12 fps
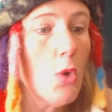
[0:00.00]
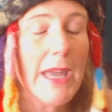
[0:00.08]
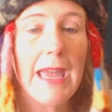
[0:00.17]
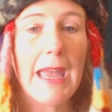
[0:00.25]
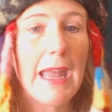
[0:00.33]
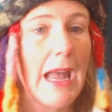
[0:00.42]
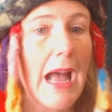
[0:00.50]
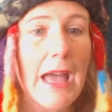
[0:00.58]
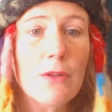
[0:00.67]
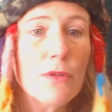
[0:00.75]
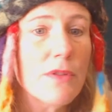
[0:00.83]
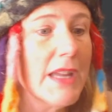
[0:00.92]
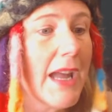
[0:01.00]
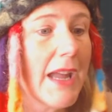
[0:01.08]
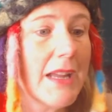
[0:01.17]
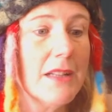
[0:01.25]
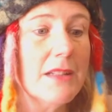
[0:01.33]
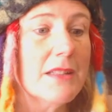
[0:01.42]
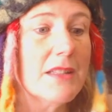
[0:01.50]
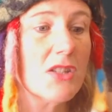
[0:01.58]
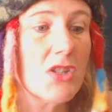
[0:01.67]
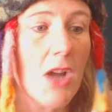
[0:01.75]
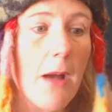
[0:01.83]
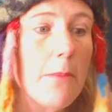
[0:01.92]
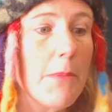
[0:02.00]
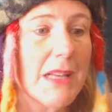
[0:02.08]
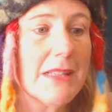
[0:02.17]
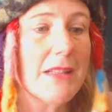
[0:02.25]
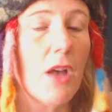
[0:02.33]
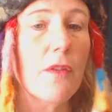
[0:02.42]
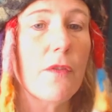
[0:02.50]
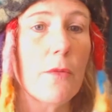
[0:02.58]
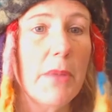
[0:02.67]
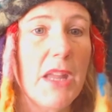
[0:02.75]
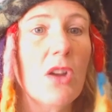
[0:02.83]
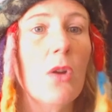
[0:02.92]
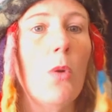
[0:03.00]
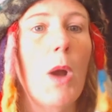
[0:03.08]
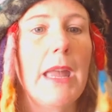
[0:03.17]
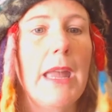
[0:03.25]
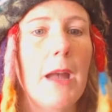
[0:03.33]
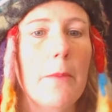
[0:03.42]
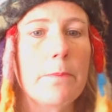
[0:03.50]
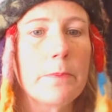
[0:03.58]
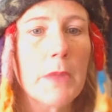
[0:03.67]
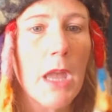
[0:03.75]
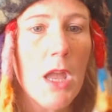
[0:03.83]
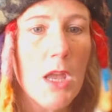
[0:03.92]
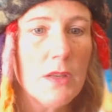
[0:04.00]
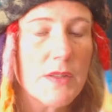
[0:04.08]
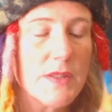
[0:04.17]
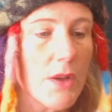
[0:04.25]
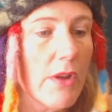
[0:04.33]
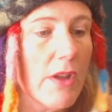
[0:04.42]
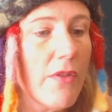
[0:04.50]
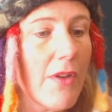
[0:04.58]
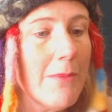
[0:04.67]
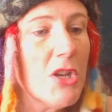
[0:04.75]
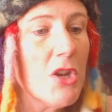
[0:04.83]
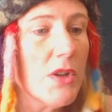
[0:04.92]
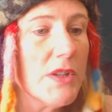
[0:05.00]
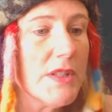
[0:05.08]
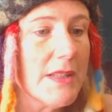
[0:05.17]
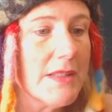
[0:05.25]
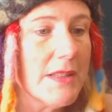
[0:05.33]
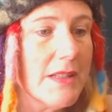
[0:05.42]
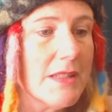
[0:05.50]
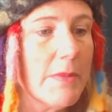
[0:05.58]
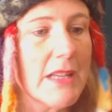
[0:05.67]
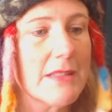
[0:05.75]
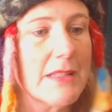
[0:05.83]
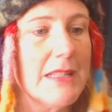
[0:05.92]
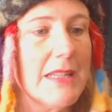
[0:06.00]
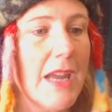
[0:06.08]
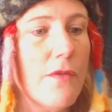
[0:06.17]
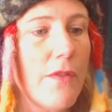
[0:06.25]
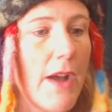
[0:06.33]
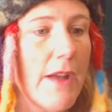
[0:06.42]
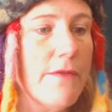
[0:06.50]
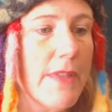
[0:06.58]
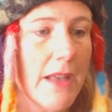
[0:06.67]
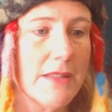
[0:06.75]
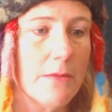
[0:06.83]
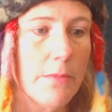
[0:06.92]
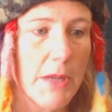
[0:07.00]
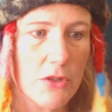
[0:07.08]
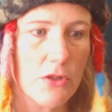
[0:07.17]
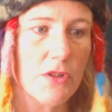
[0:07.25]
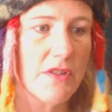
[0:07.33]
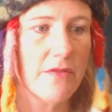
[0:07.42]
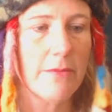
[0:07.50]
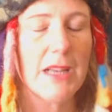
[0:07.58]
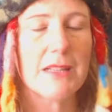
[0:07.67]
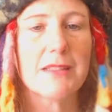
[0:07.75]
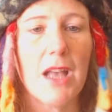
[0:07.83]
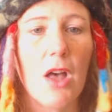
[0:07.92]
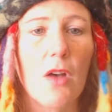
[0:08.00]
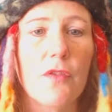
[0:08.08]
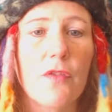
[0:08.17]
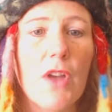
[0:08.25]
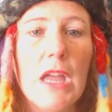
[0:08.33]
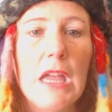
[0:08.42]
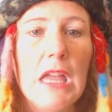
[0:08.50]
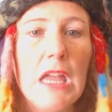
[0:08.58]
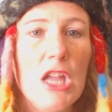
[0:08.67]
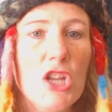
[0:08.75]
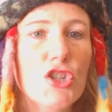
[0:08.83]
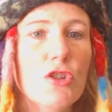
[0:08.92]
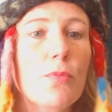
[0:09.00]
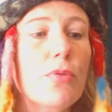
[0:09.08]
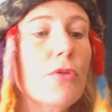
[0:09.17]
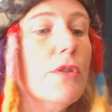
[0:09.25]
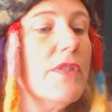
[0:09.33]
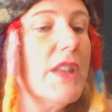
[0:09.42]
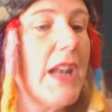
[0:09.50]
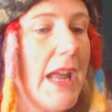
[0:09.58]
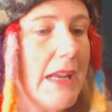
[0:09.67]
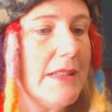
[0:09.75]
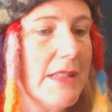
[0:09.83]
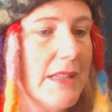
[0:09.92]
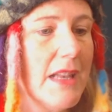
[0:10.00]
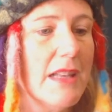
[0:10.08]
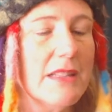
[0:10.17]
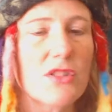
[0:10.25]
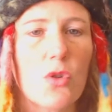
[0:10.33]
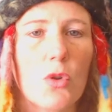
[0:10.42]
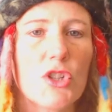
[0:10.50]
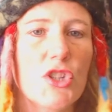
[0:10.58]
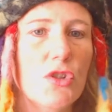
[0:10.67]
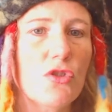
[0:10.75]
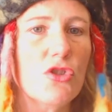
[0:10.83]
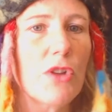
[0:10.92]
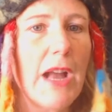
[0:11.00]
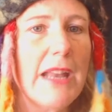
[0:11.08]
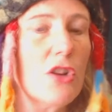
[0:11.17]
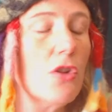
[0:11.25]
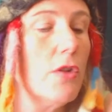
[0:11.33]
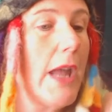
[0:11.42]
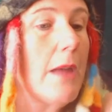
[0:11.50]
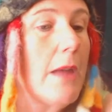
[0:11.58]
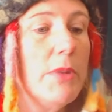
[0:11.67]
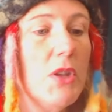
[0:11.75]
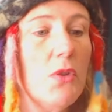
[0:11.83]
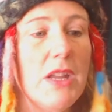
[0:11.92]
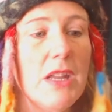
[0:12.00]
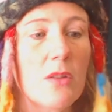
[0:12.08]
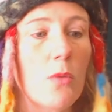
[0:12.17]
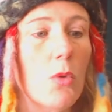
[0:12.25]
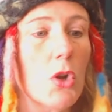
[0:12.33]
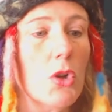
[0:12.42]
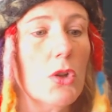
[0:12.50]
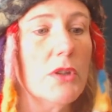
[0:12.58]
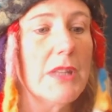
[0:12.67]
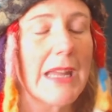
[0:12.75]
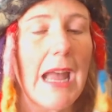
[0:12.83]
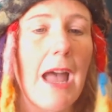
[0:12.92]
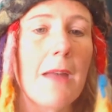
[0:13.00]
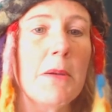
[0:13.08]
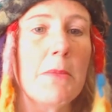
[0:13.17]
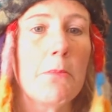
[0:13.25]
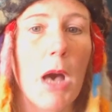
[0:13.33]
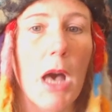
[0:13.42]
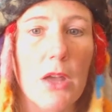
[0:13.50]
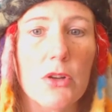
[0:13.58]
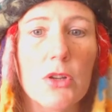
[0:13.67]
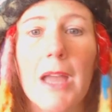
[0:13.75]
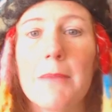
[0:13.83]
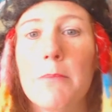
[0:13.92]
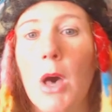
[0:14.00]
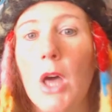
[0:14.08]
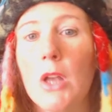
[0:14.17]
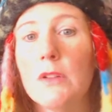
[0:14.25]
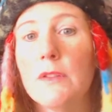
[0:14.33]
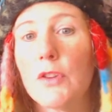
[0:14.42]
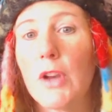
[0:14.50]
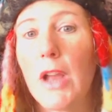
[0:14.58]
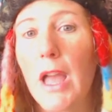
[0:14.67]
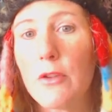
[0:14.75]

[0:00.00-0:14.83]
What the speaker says: okay, I don't think I can stop myself from being who I am. So if I'm a narcissist because I take 5,000 pictures of myself to prove that I exist or to try to create beauty in the world. Like, I'm a model. I model for